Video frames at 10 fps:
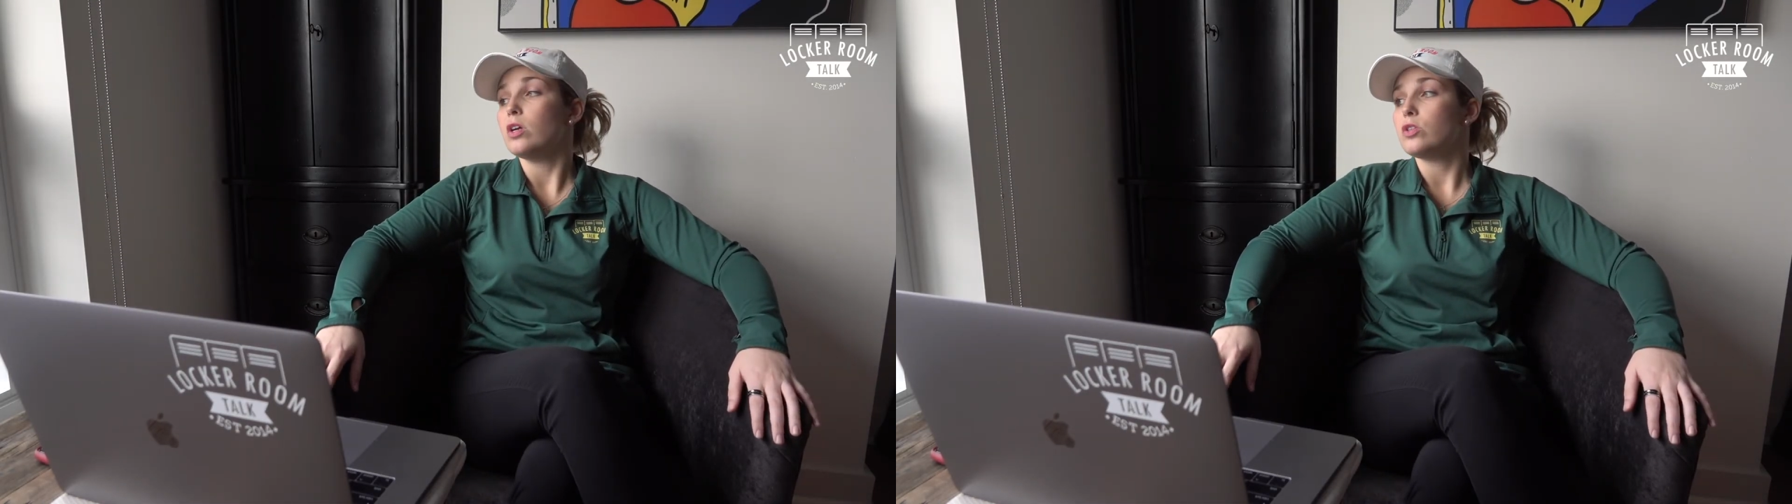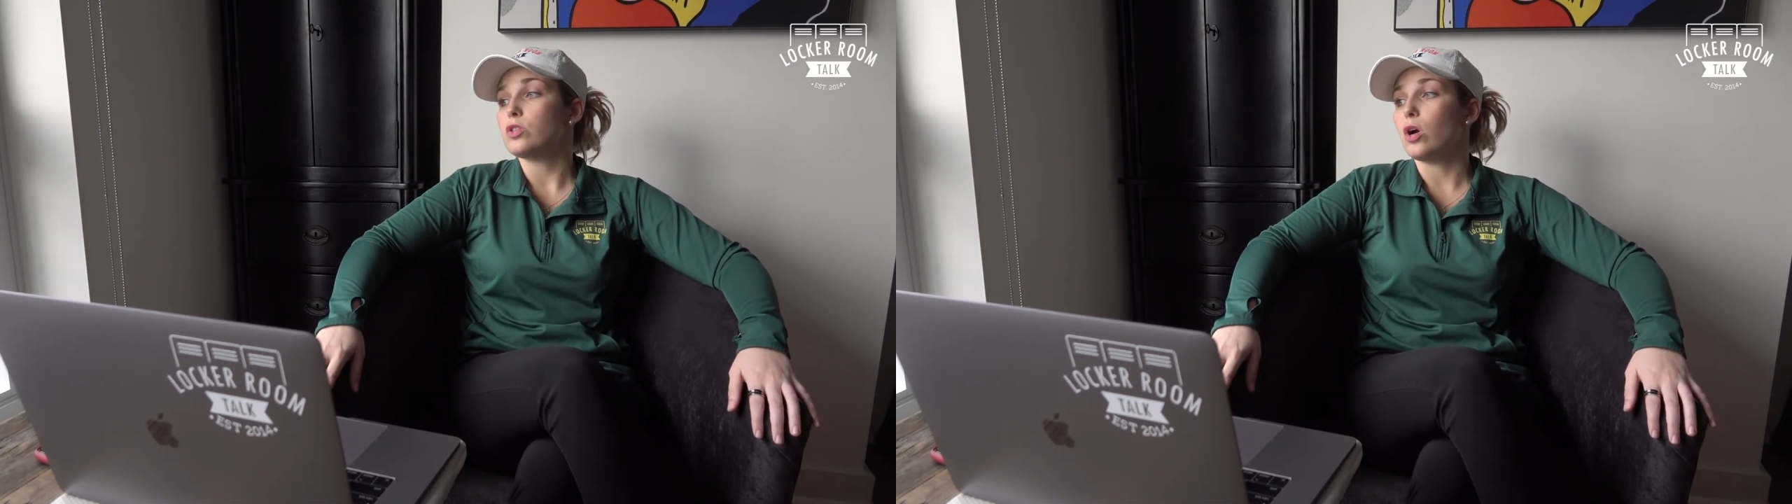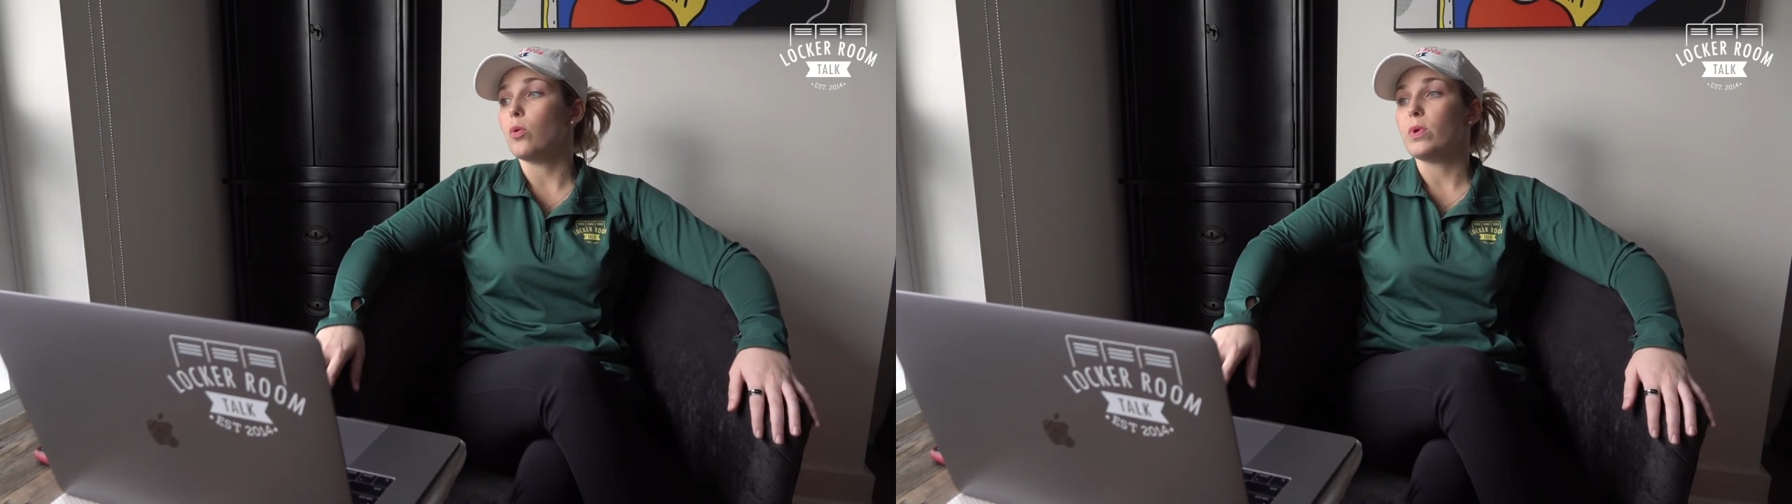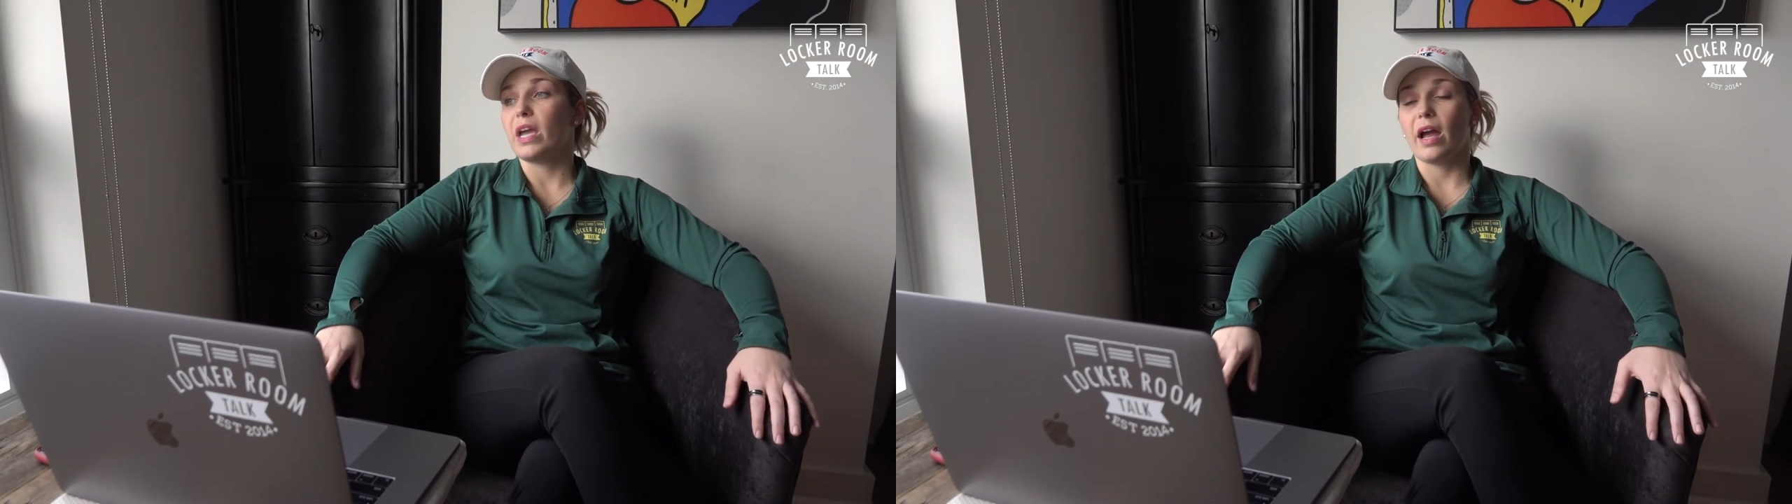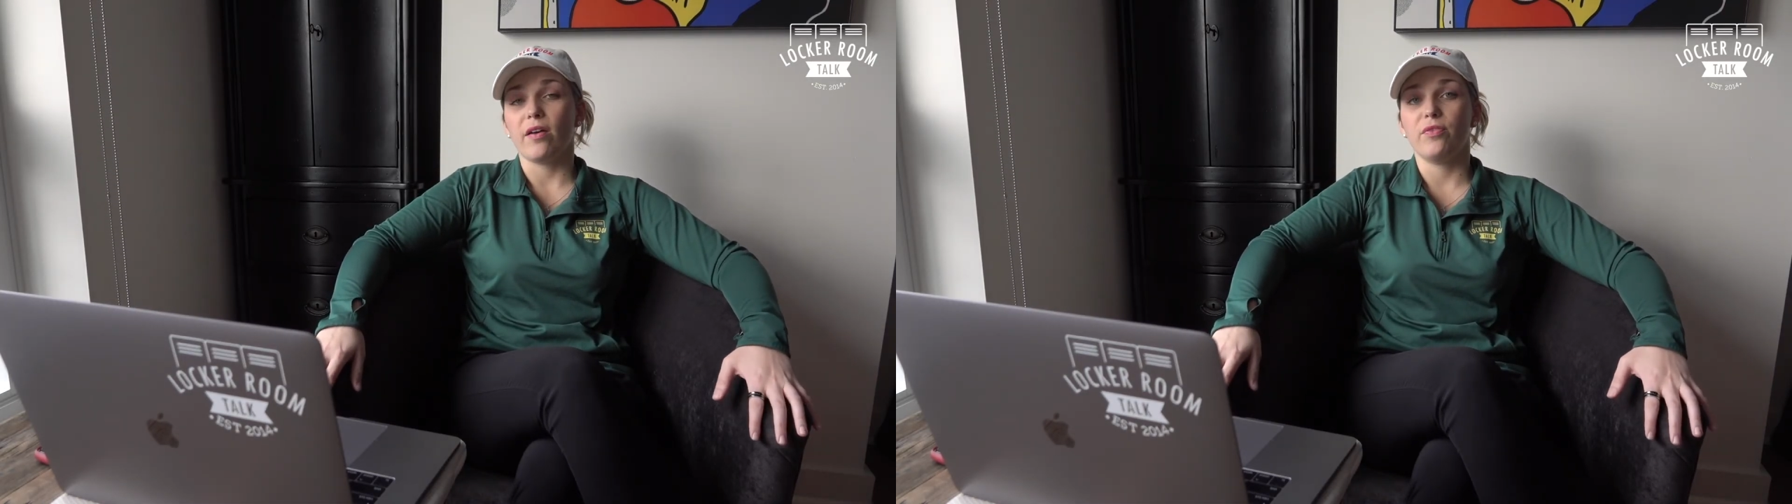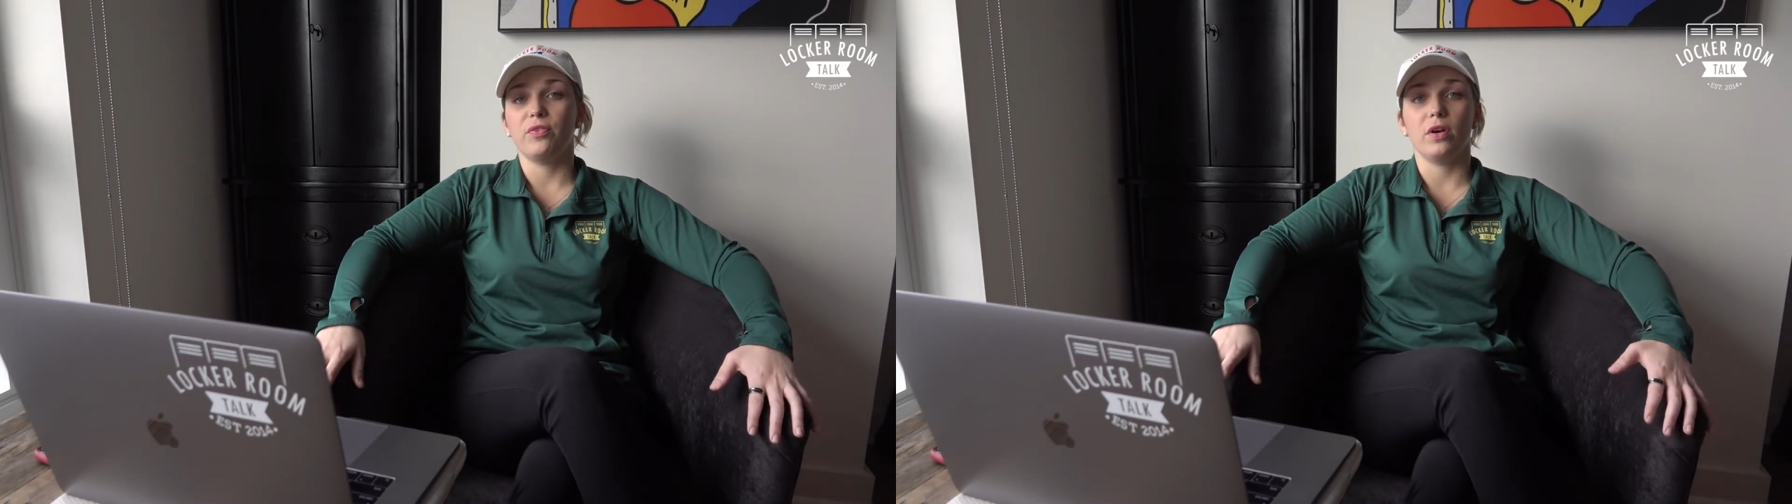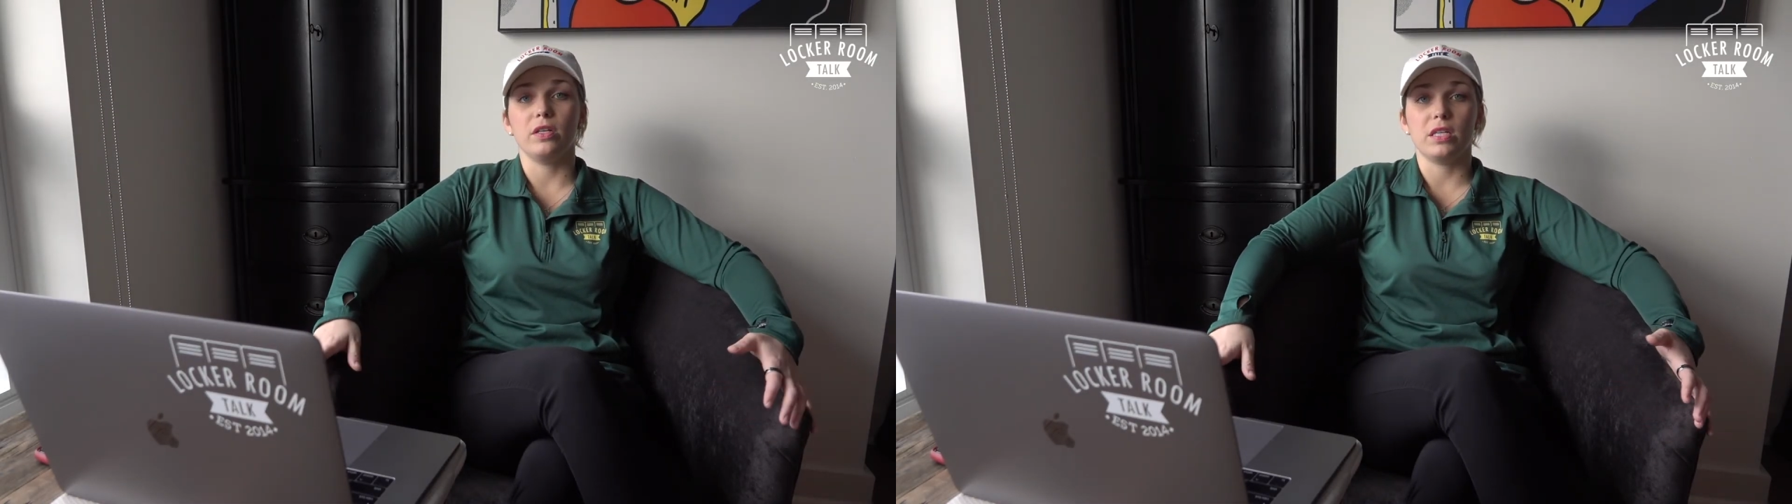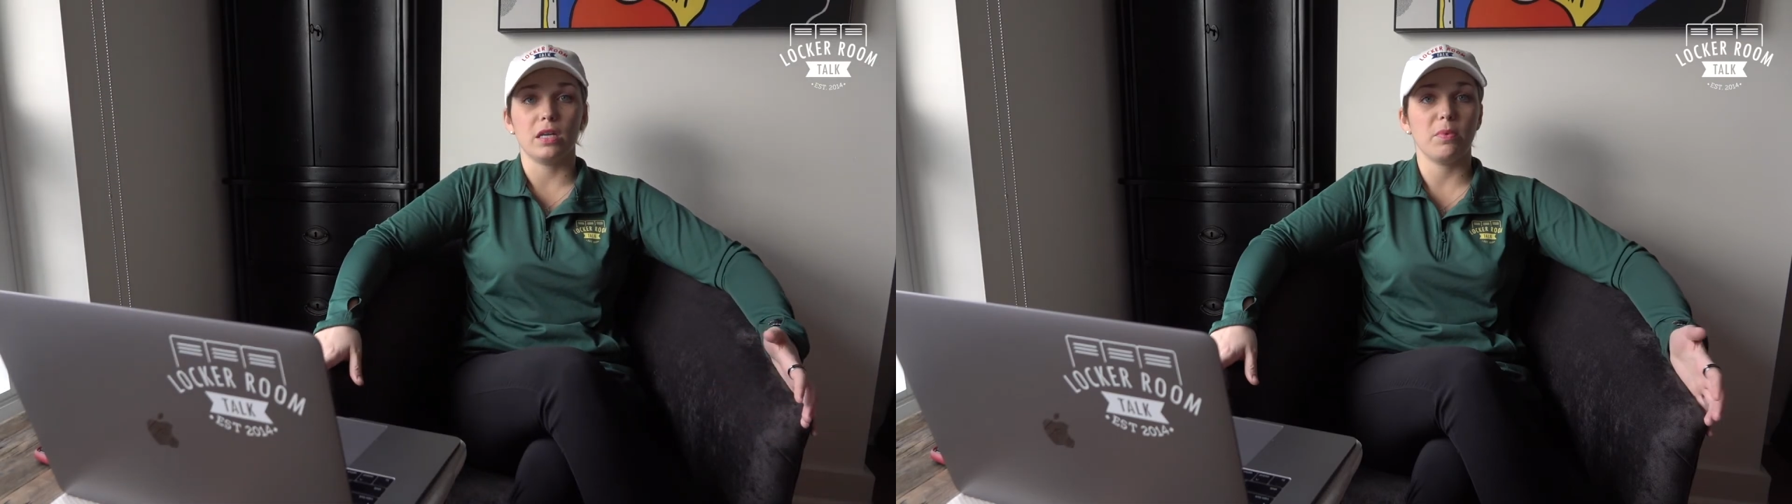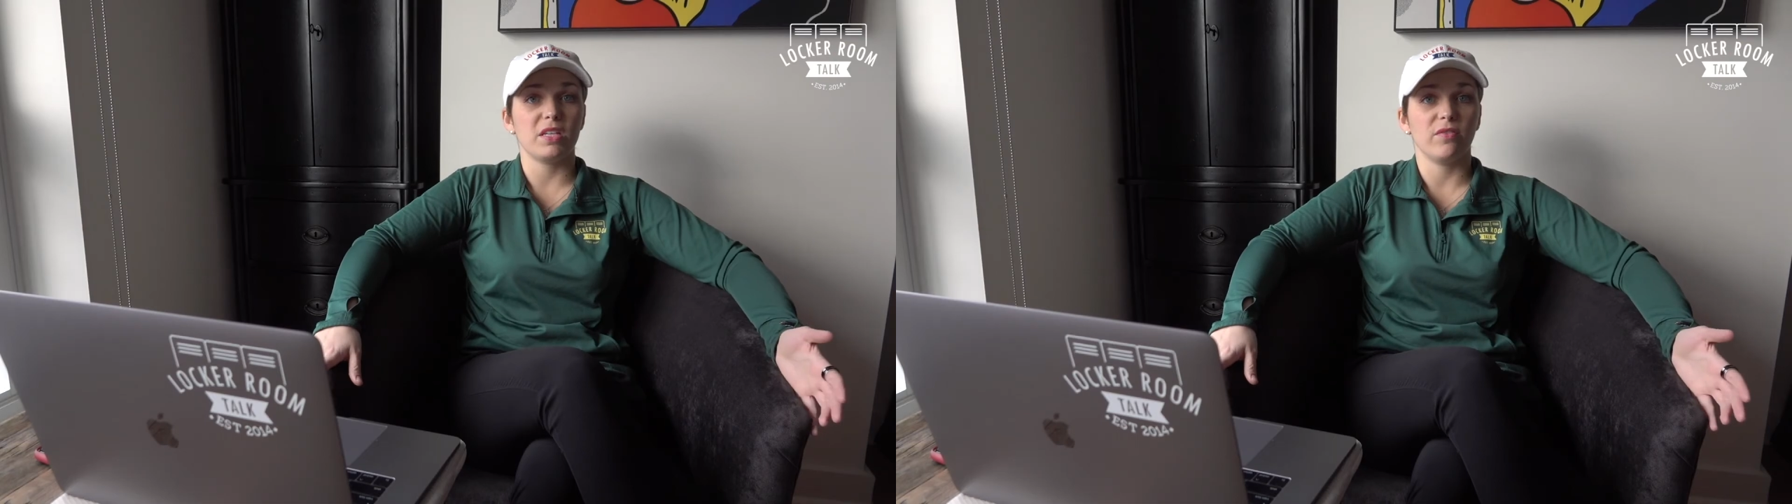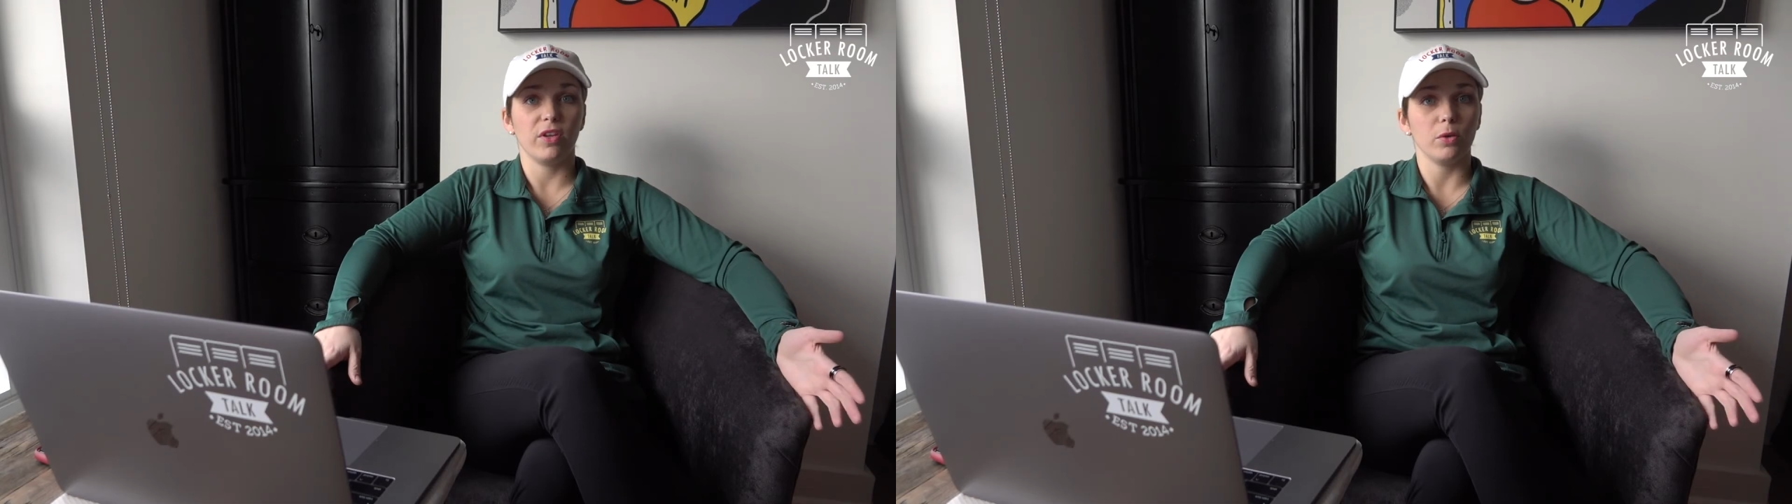So we have a
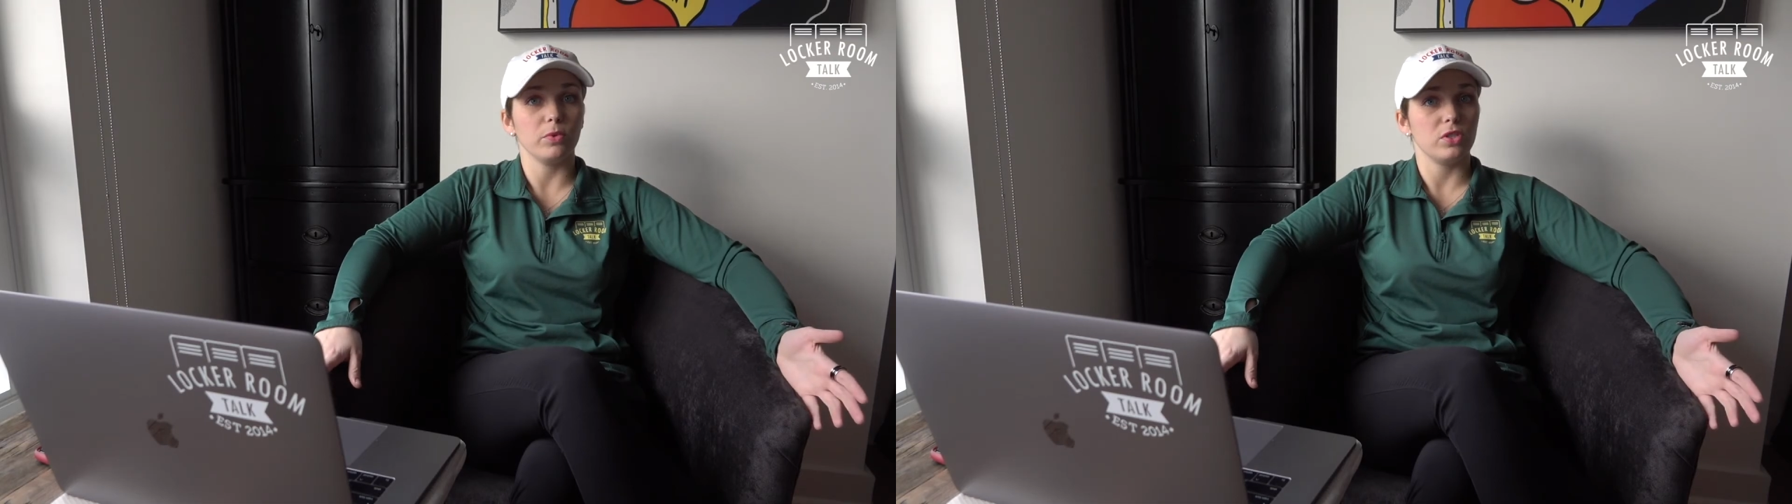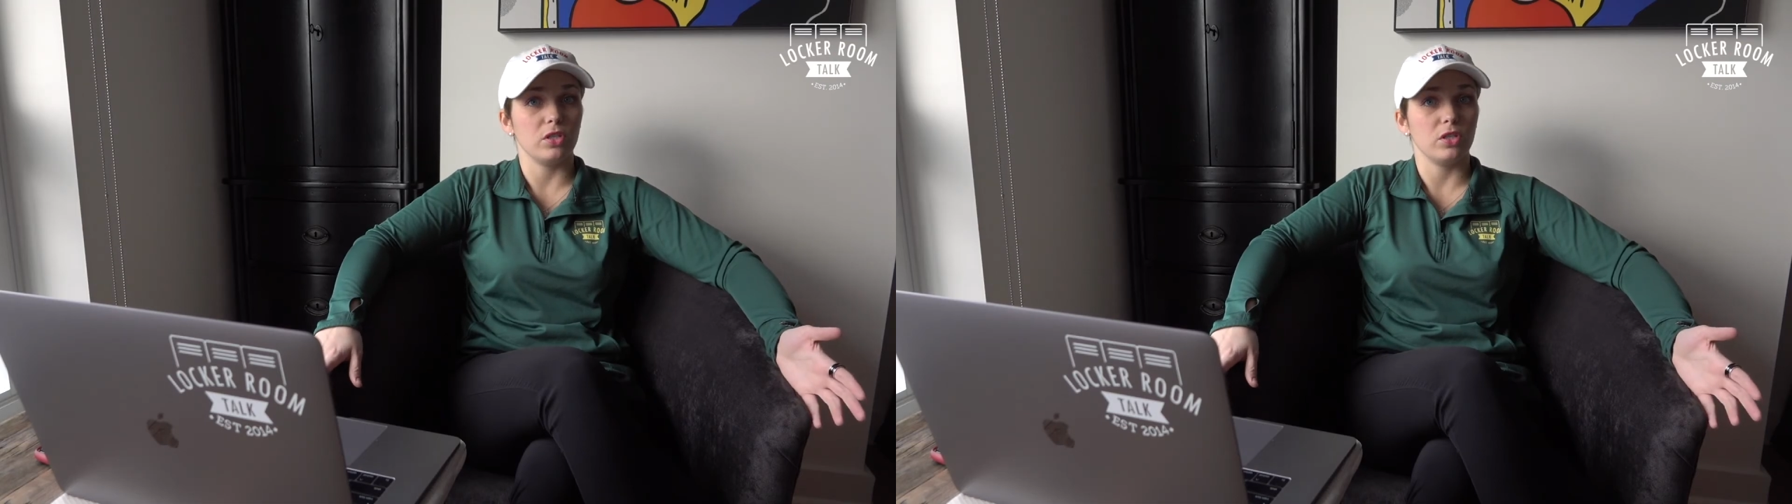database available